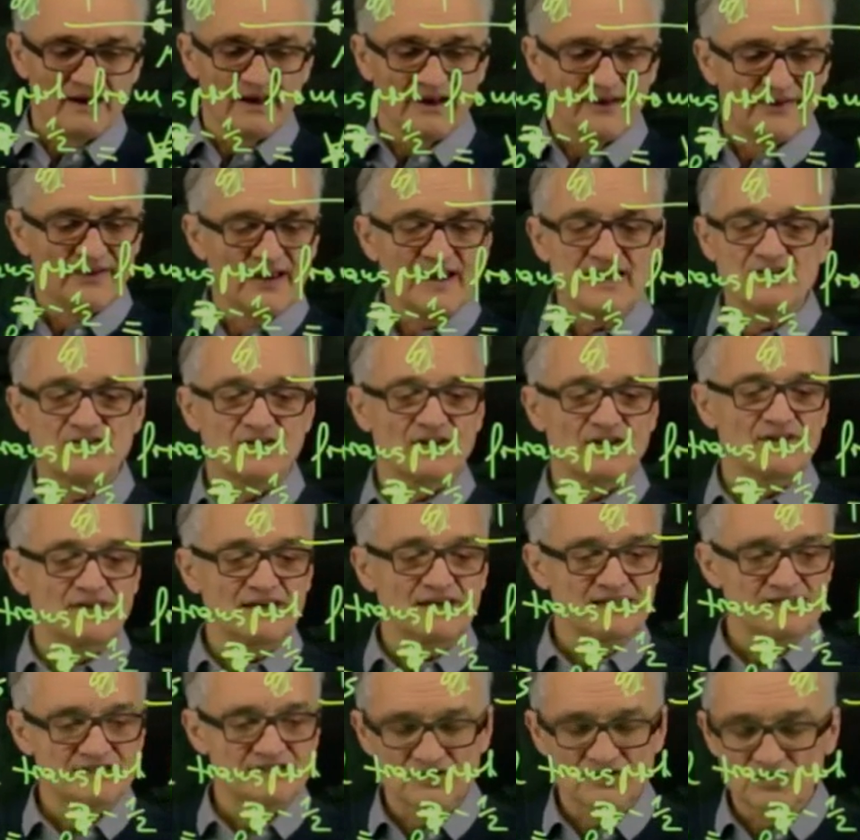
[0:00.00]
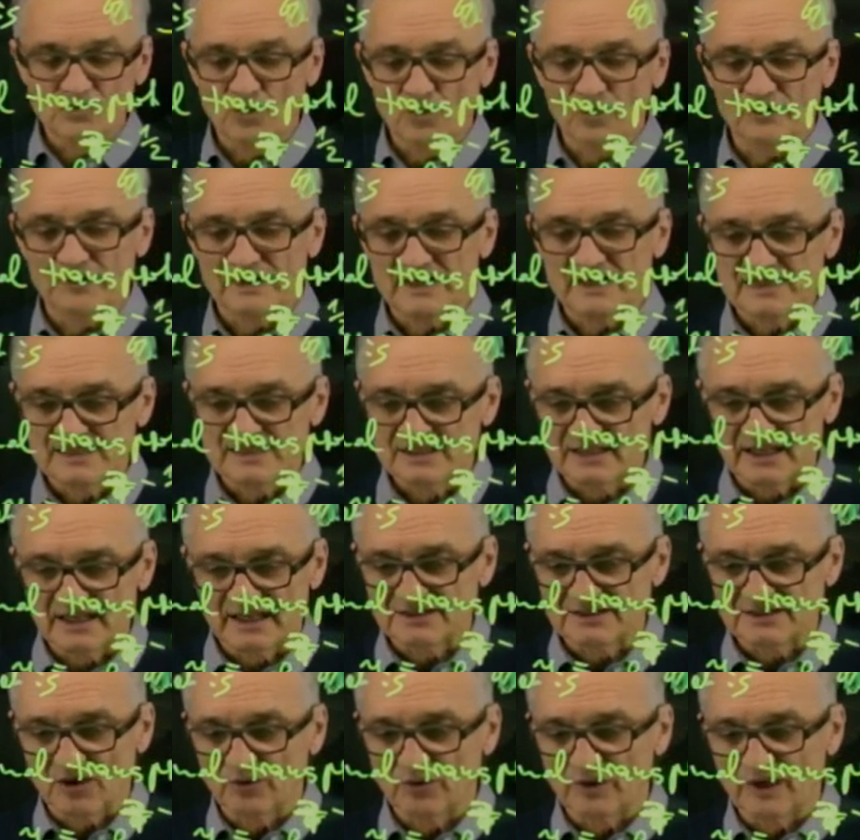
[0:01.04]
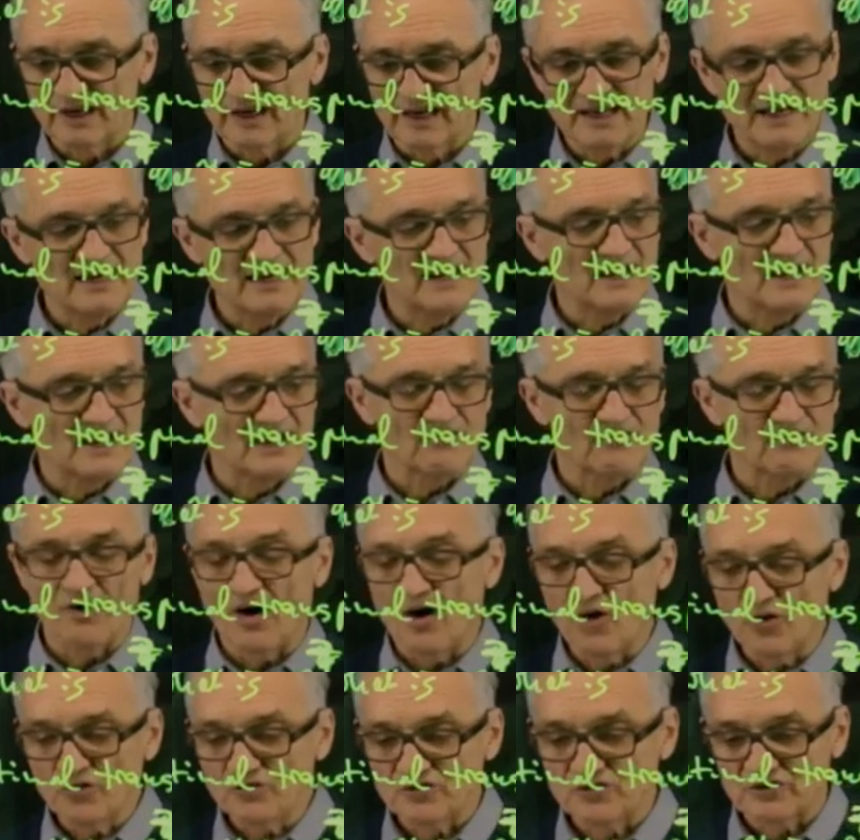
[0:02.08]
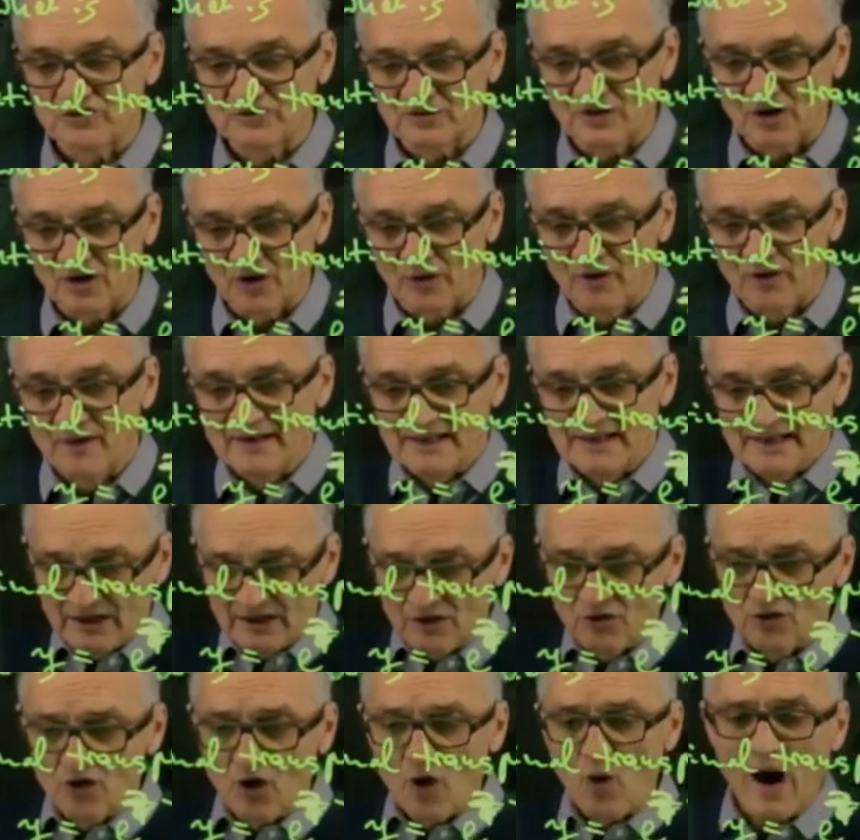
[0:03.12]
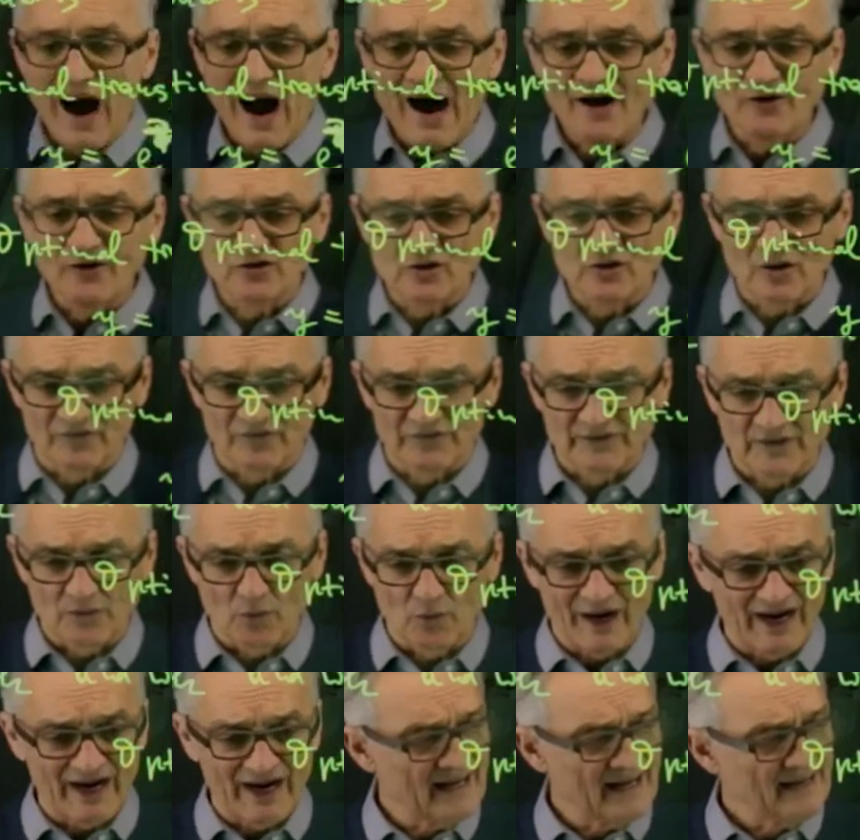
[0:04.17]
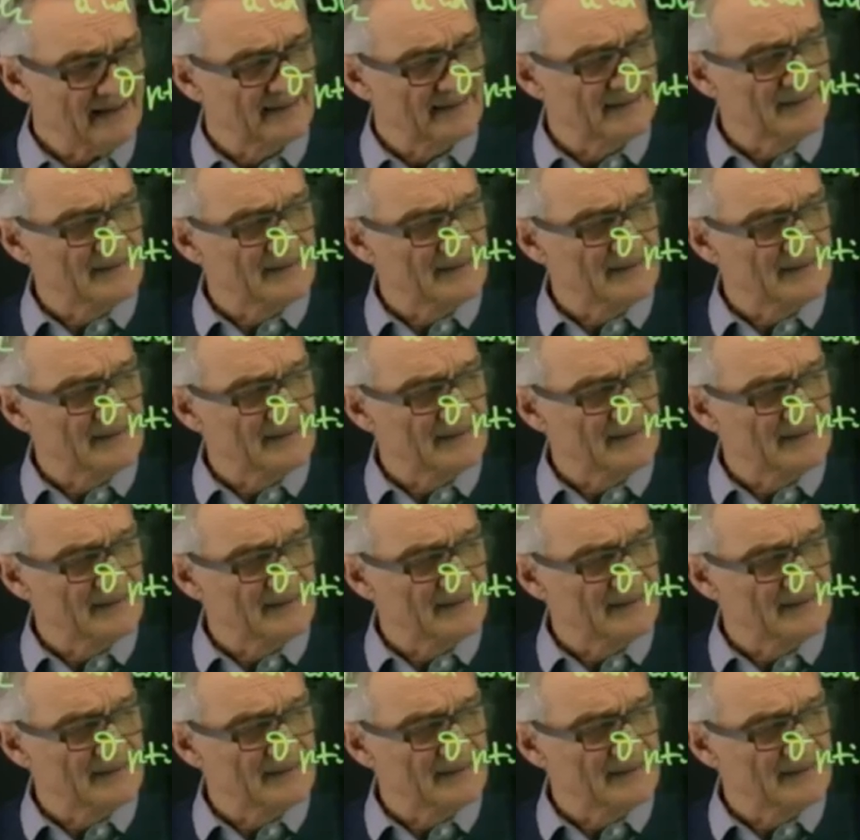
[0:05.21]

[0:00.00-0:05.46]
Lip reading: neither this nor this has only linear growth, so you go out of the way.